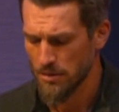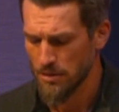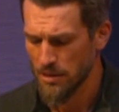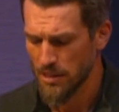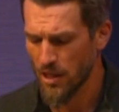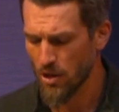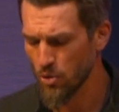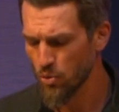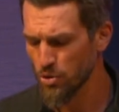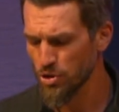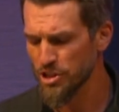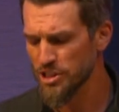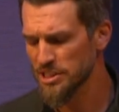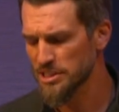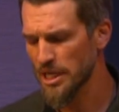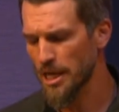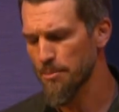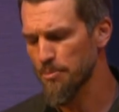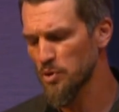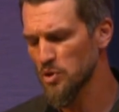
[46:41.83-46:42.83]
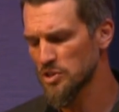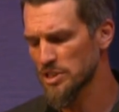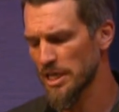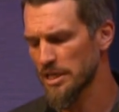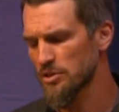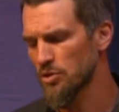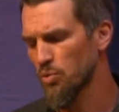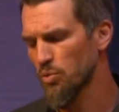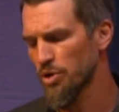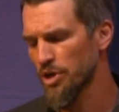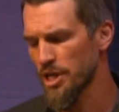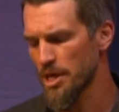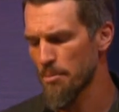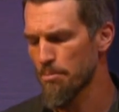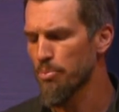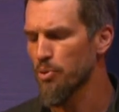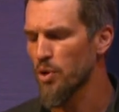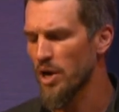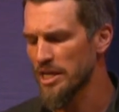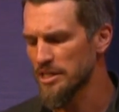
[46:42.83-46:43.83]
Now, the word disciple is like the word
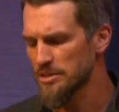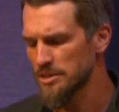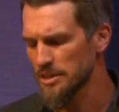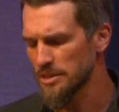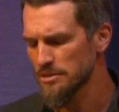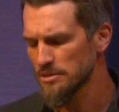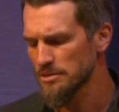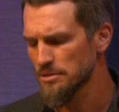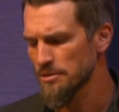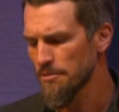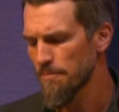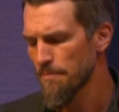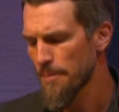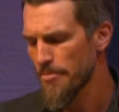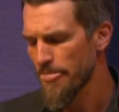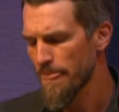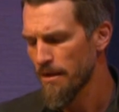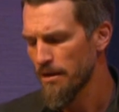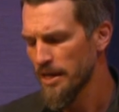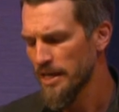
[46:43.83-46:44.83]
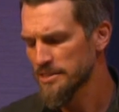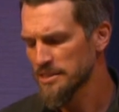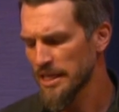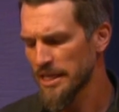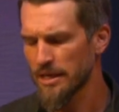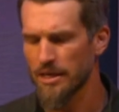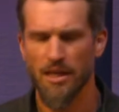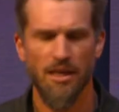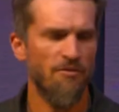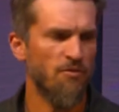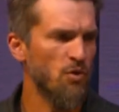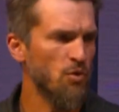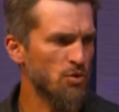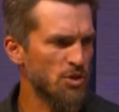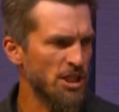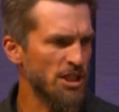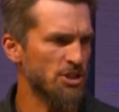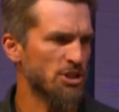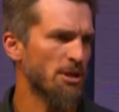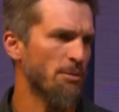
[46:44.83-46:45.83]
apprentice. It's like if you
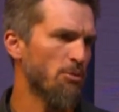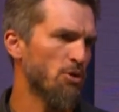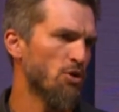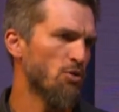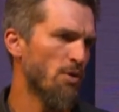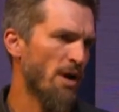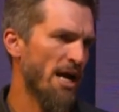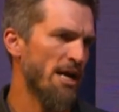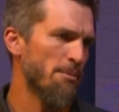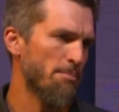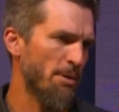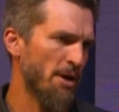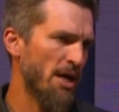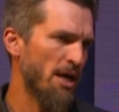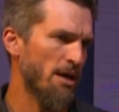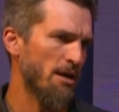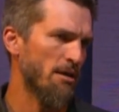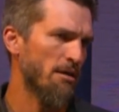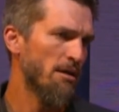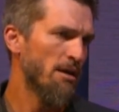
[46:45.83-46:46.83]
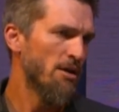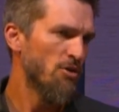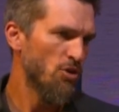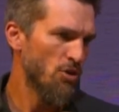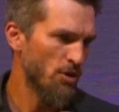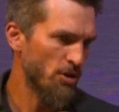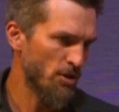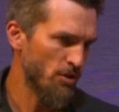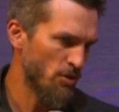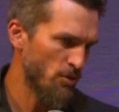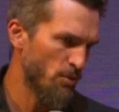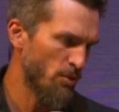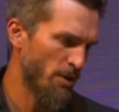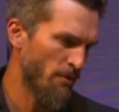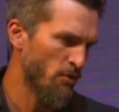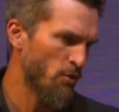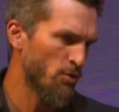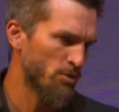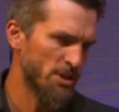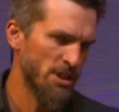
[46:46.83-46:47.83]
teach someone to ride a bike, if you
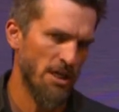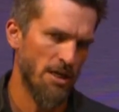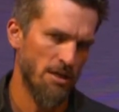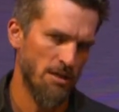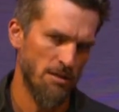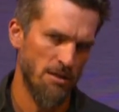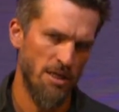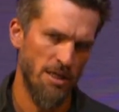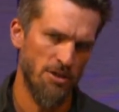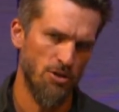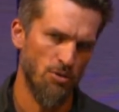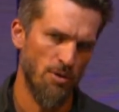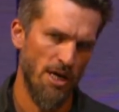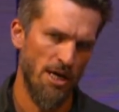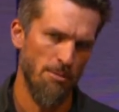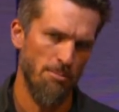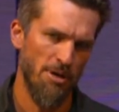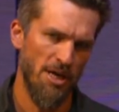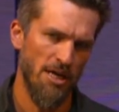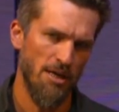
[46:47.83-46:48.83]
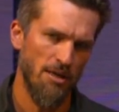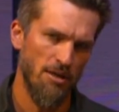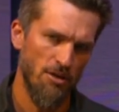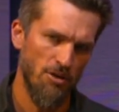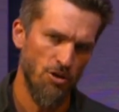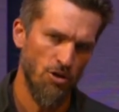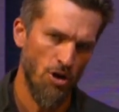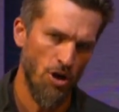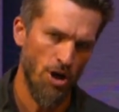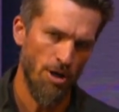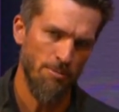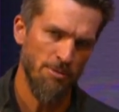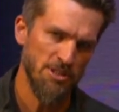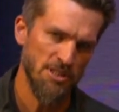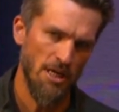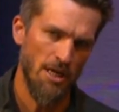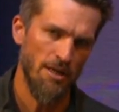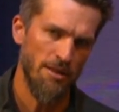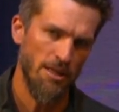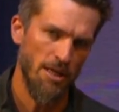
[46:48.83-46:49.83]
ever taught a kid to ride a bike, your arm is
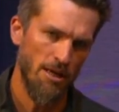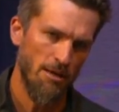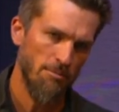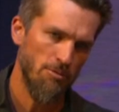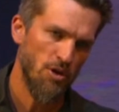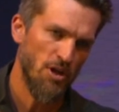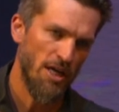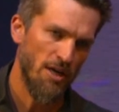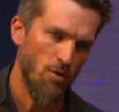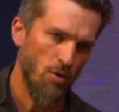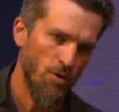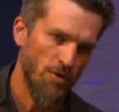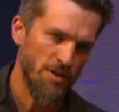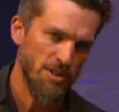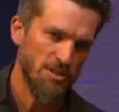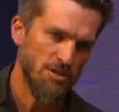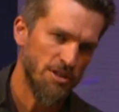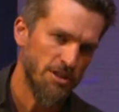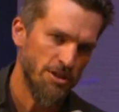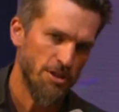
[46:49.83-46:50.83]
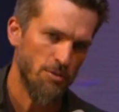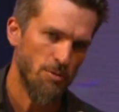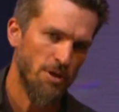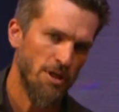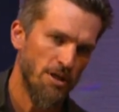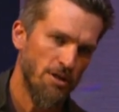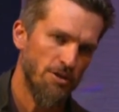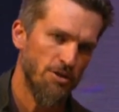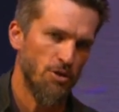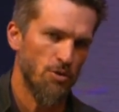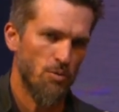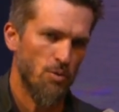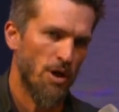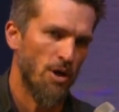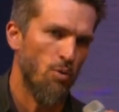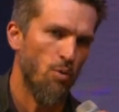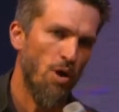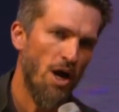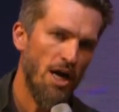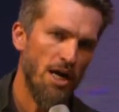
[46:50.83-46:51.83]
on them, you kind of hold the steering wheel, and you
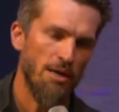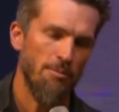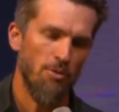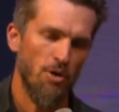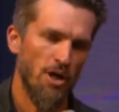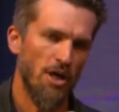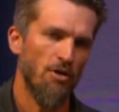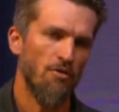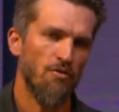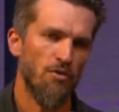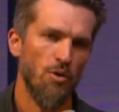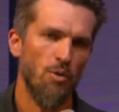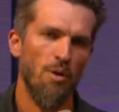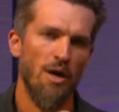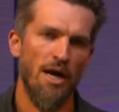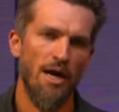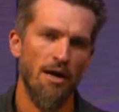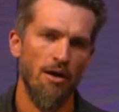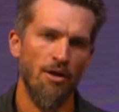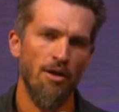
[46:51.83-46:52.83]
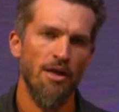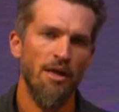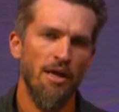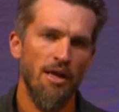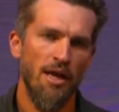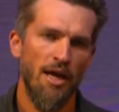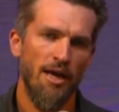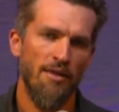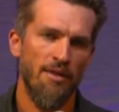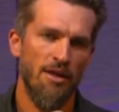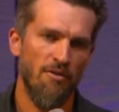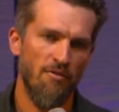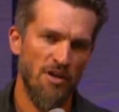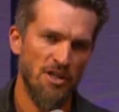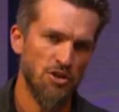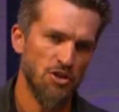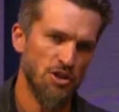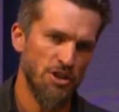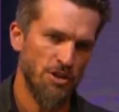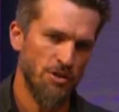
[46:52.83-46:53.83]
kind of walk them around for a while, and then
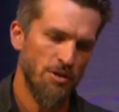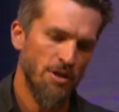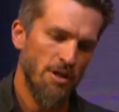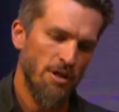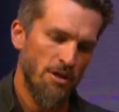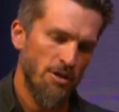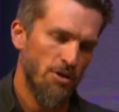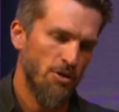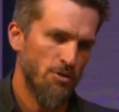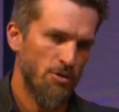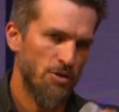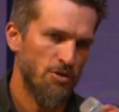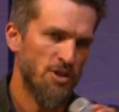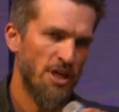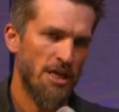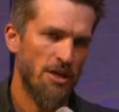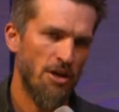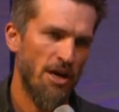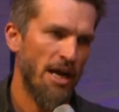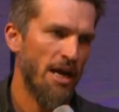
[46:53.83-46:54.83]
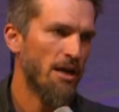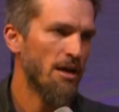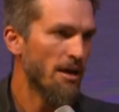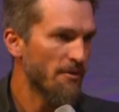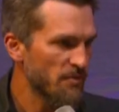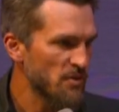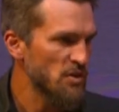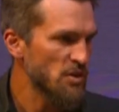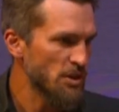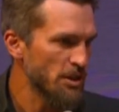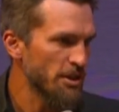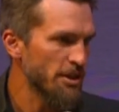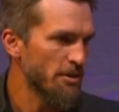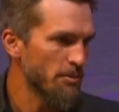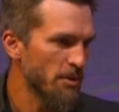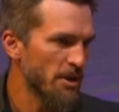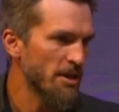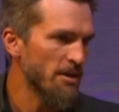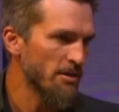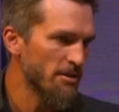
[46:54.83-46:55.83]
eventually you take your hand off the steering
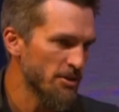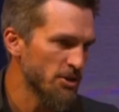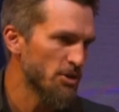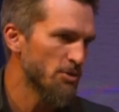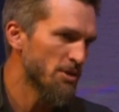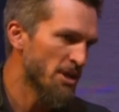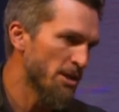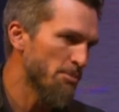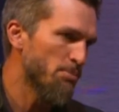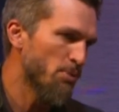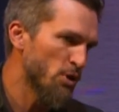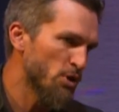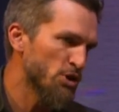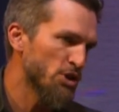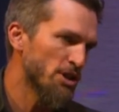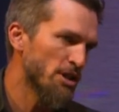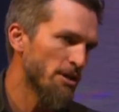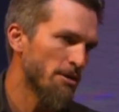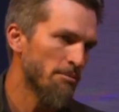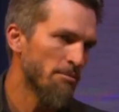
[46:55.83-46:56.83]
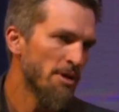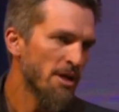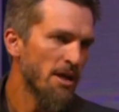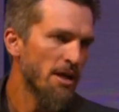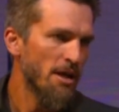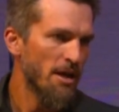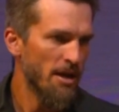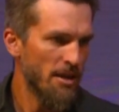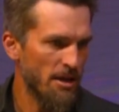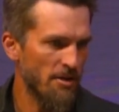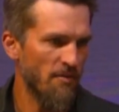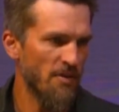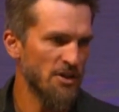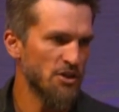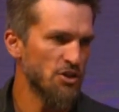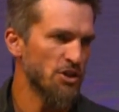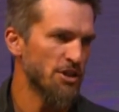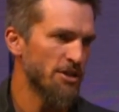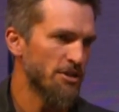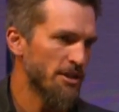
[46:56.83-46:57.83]
wheel, and you keep pushing them, and then
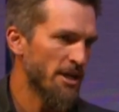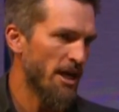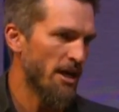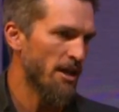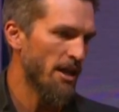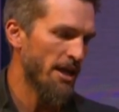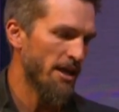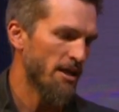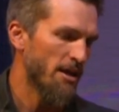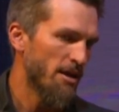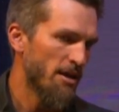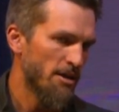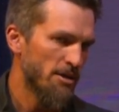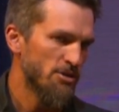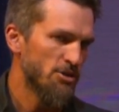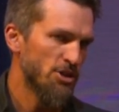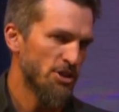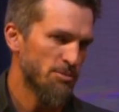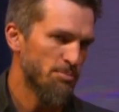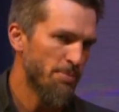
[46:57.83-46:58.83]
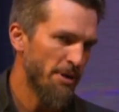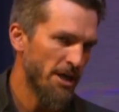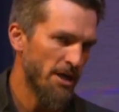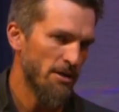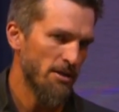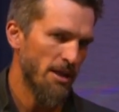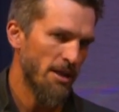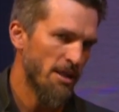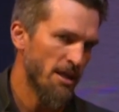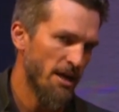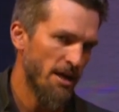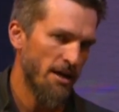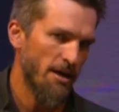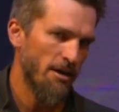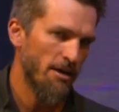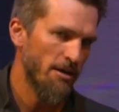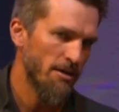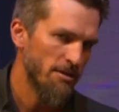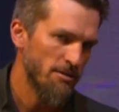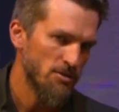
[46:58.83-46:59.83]
eventually you're kind of like just barely
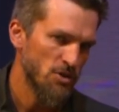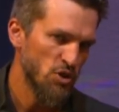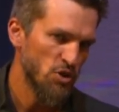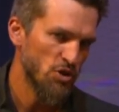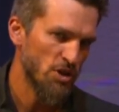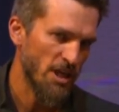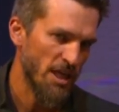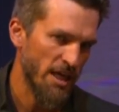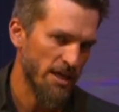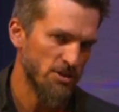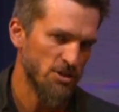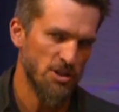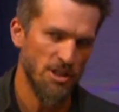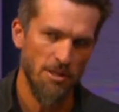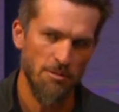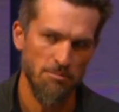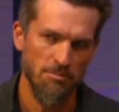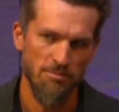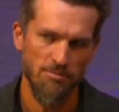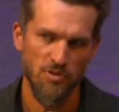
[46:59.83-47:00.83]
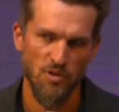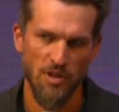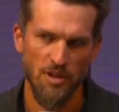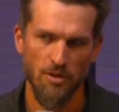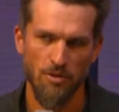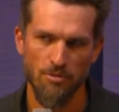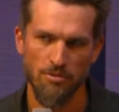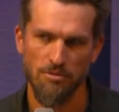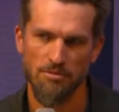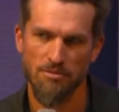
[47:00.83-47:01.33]
there just to catch them so they don't